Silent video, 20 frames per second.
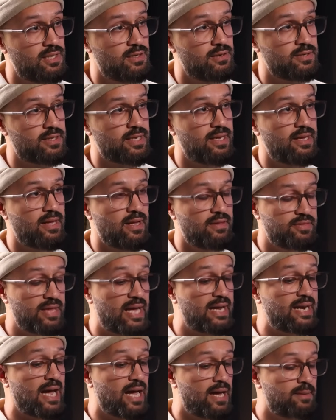Okay, and
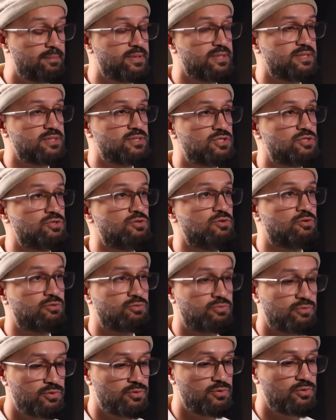that happens
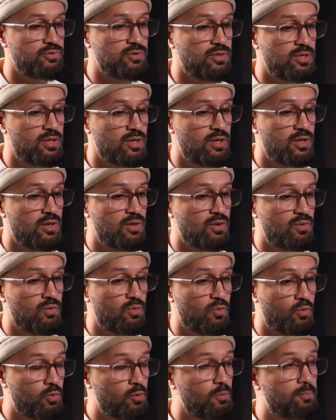through
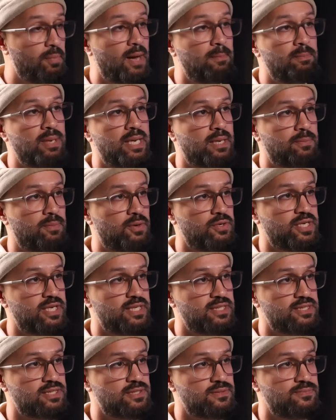all public
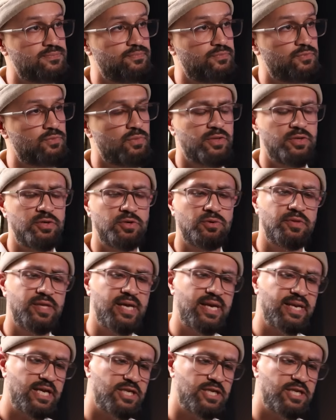bodies, right, whether you're the